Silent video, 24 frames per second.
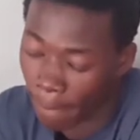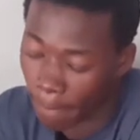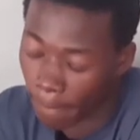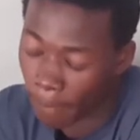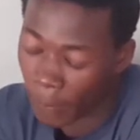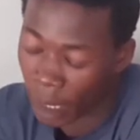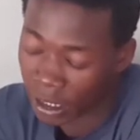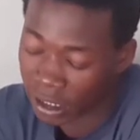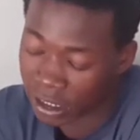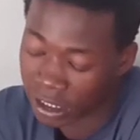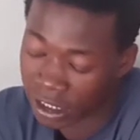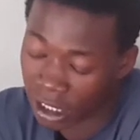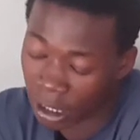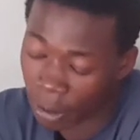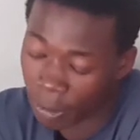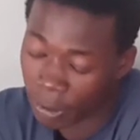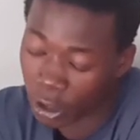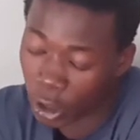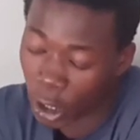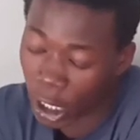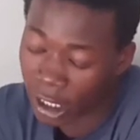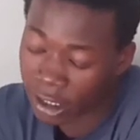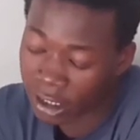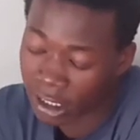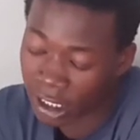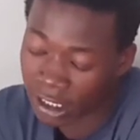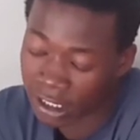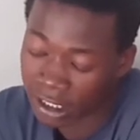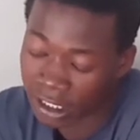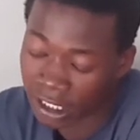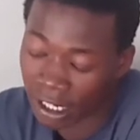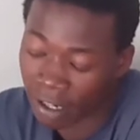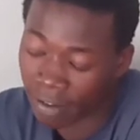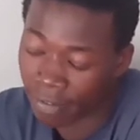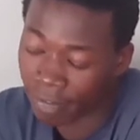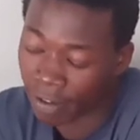But here we don't
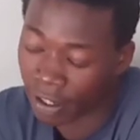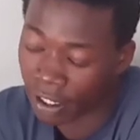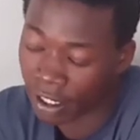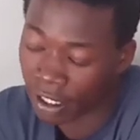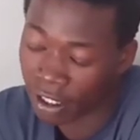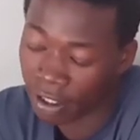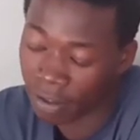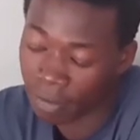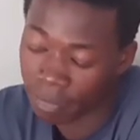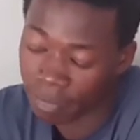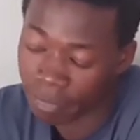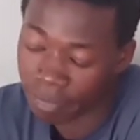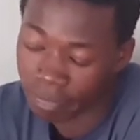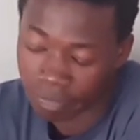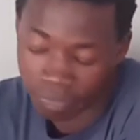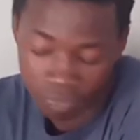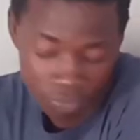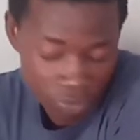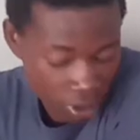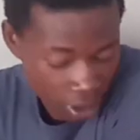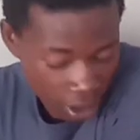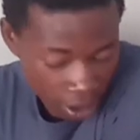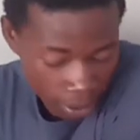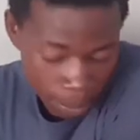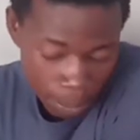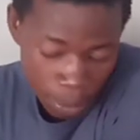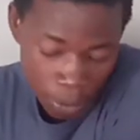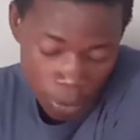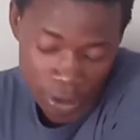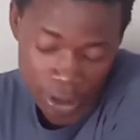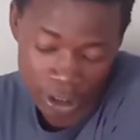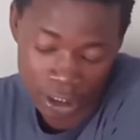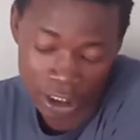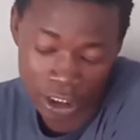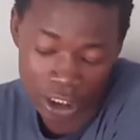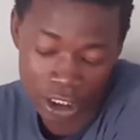have any
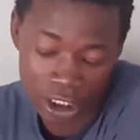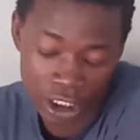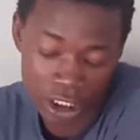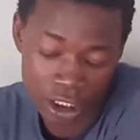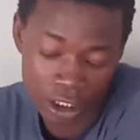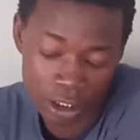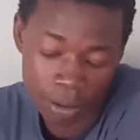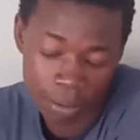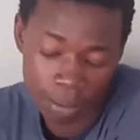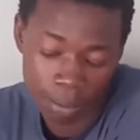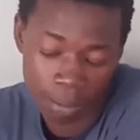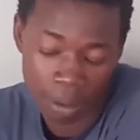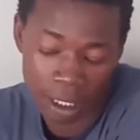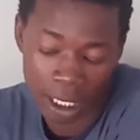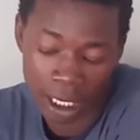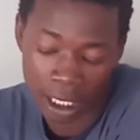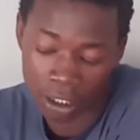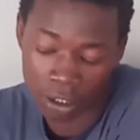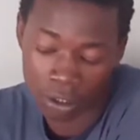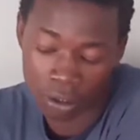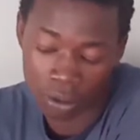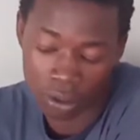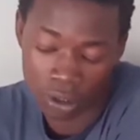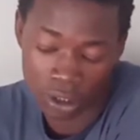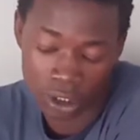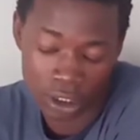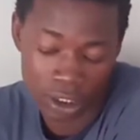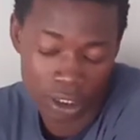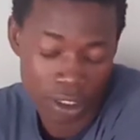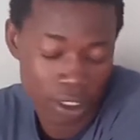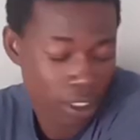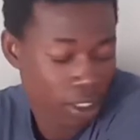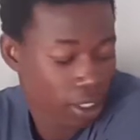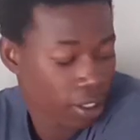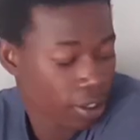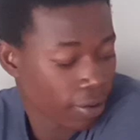proceeding black
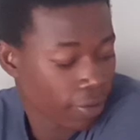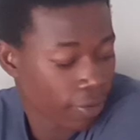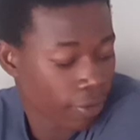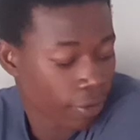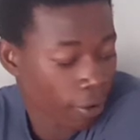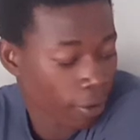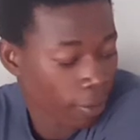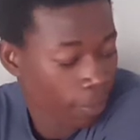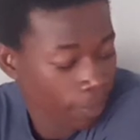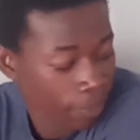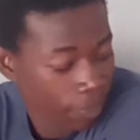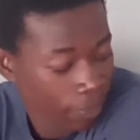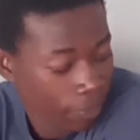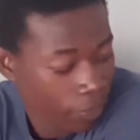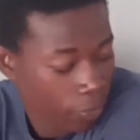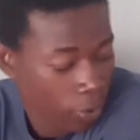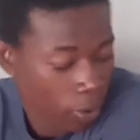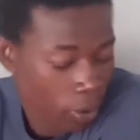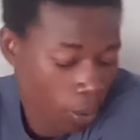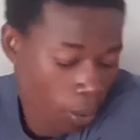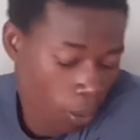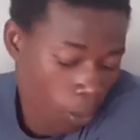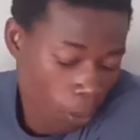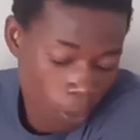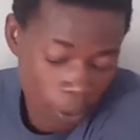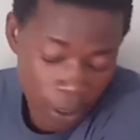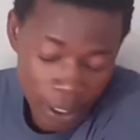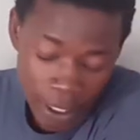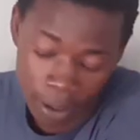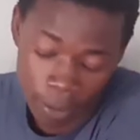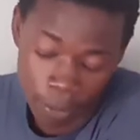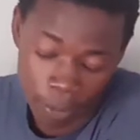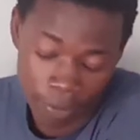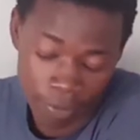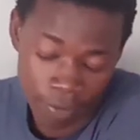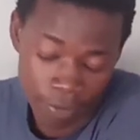notes from
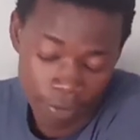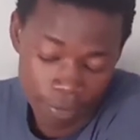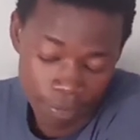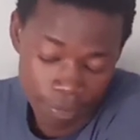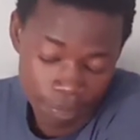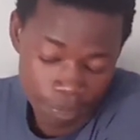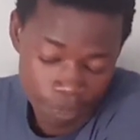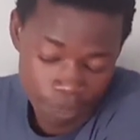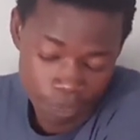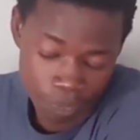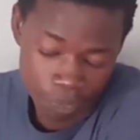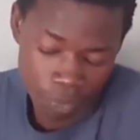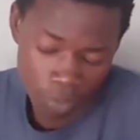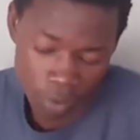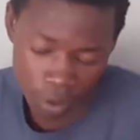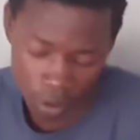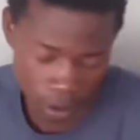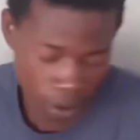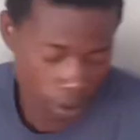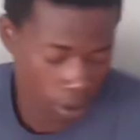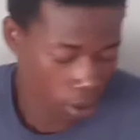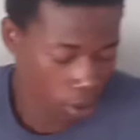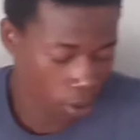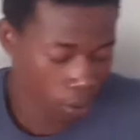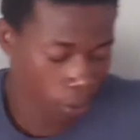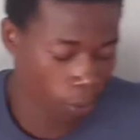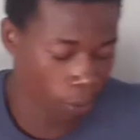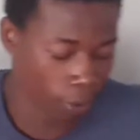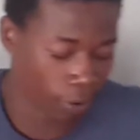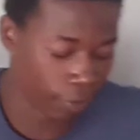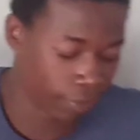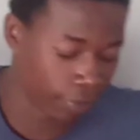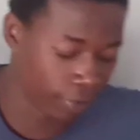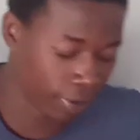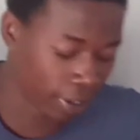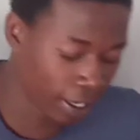where
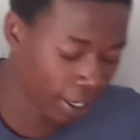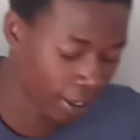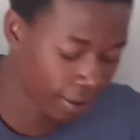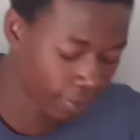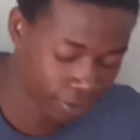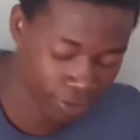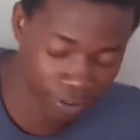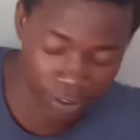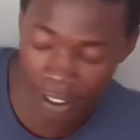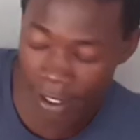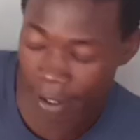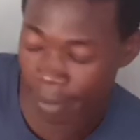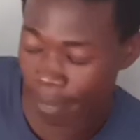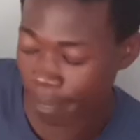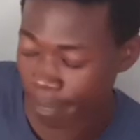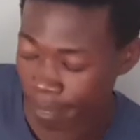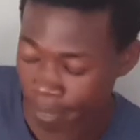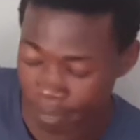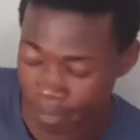we've left them.